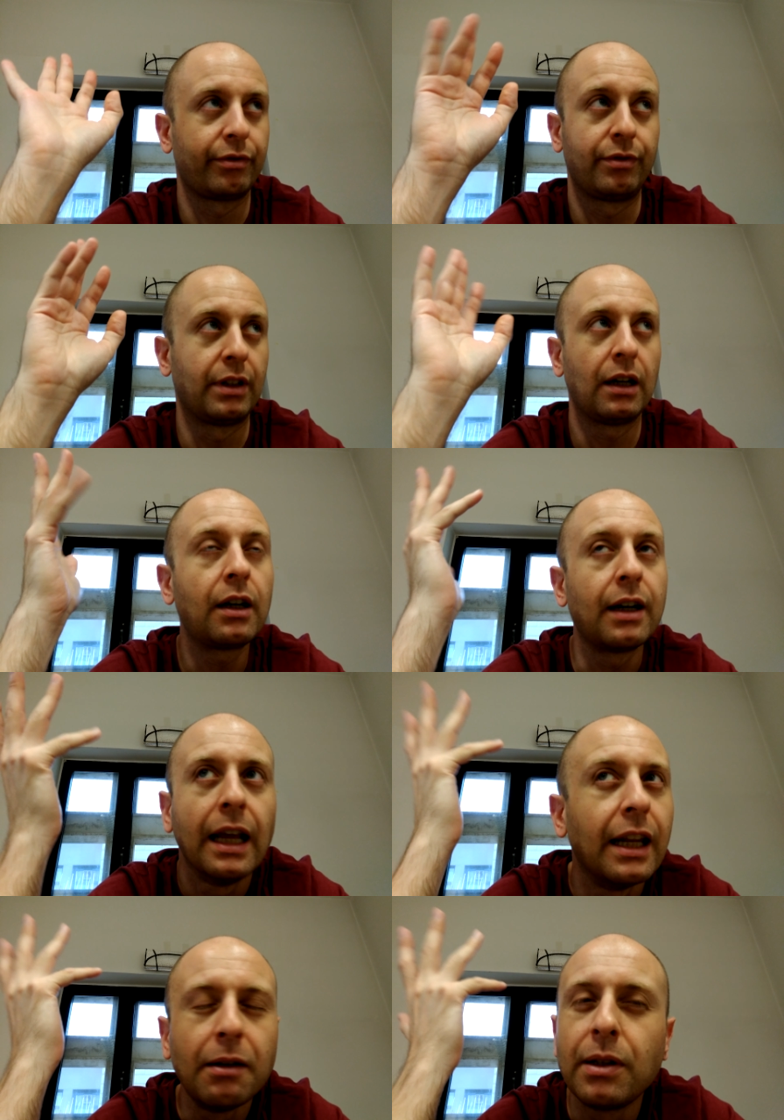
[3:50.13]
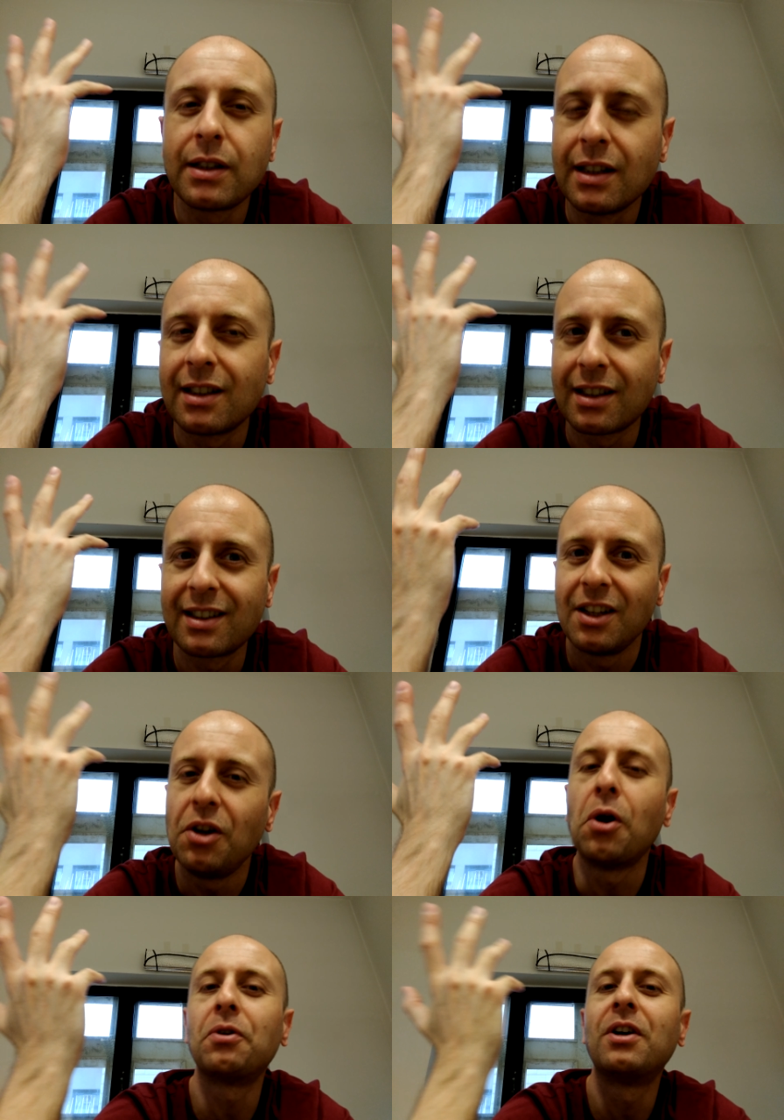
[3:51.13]
there are any since you
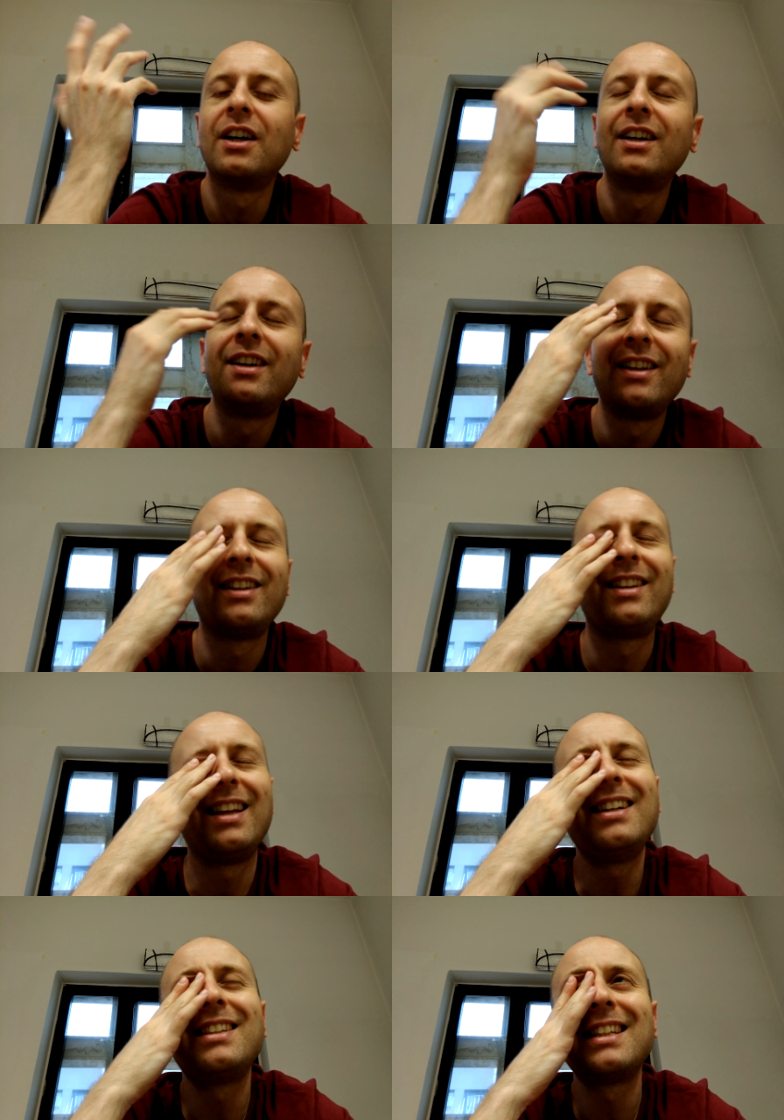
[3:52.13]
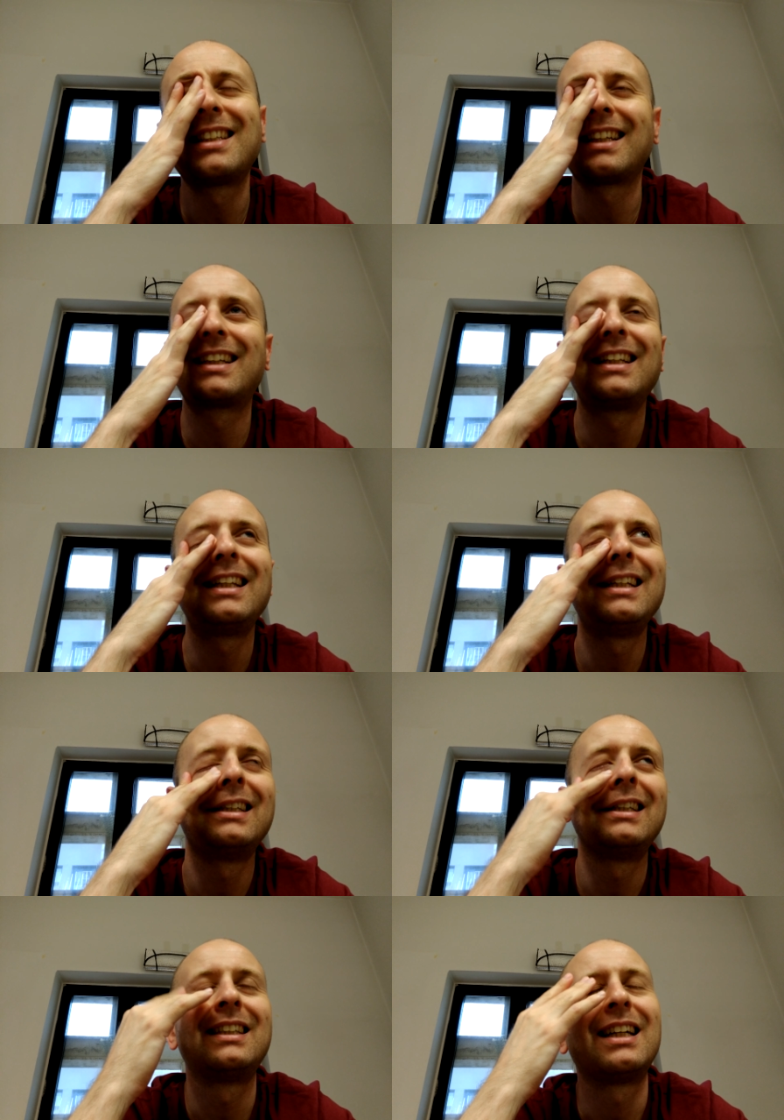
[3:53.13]
know there isn't a
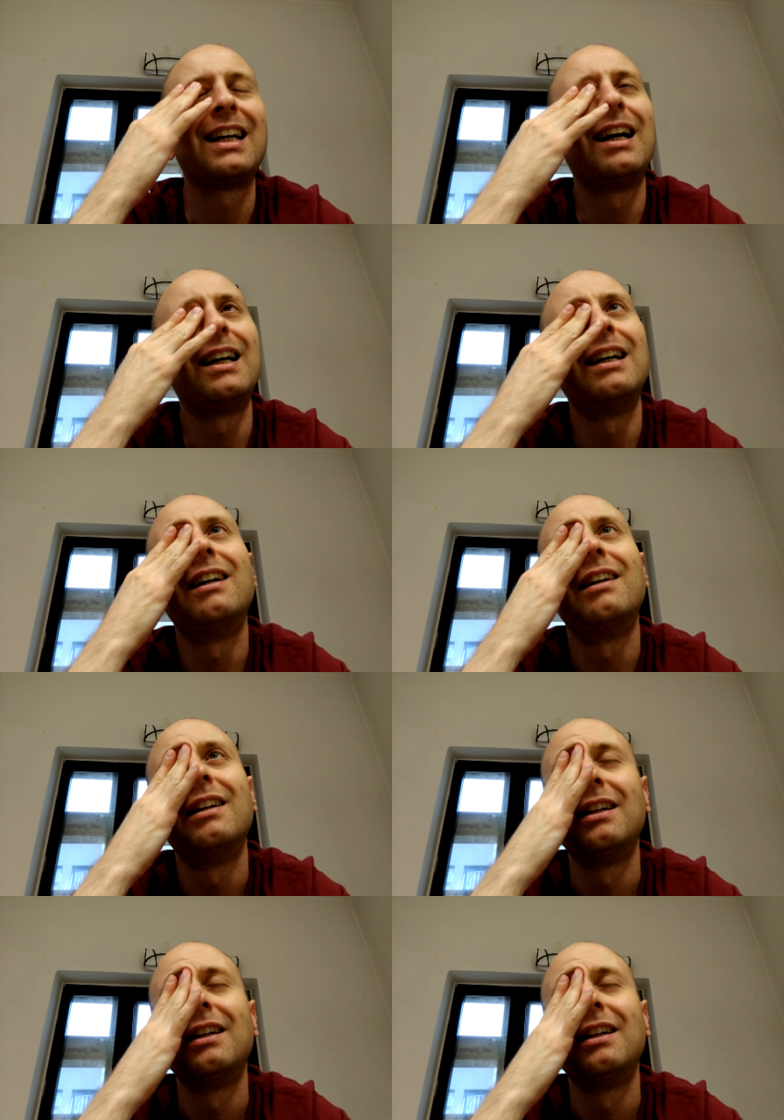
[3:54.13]
clear uh,